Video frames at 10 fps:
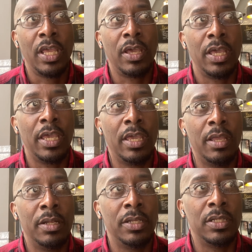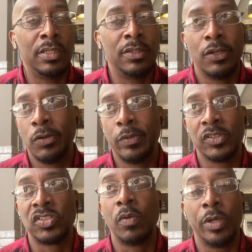and you know where
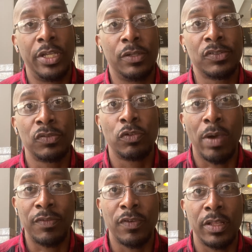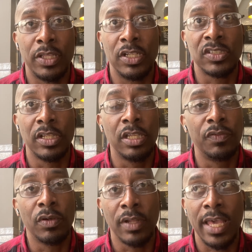someone else who quite frankly doesn't live
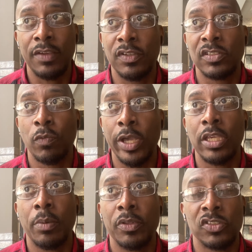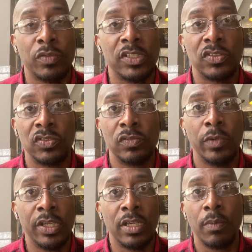your life doesn't wake up with the stresses you
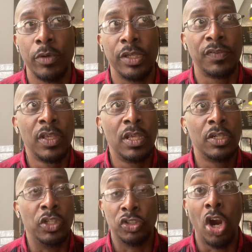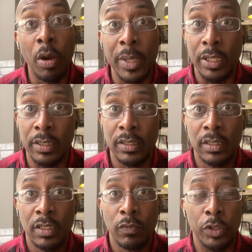wake up with determining
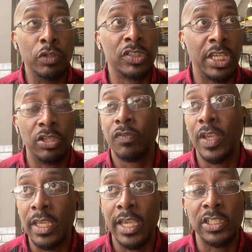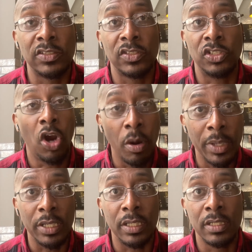when you take your vacations,
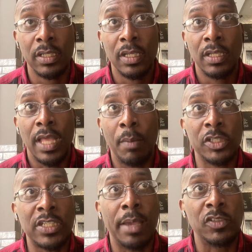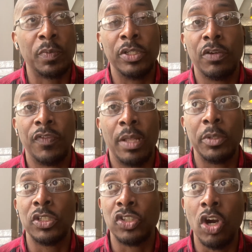determining how much time to spend in your family,
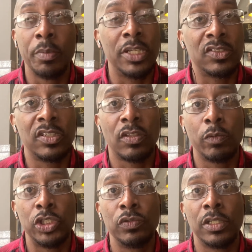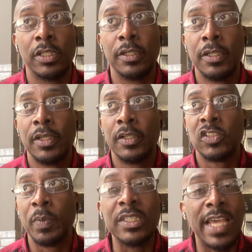determining the extent to which you can
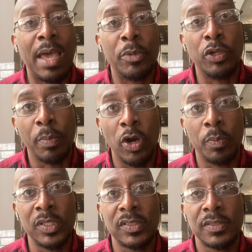spend time in your purpose.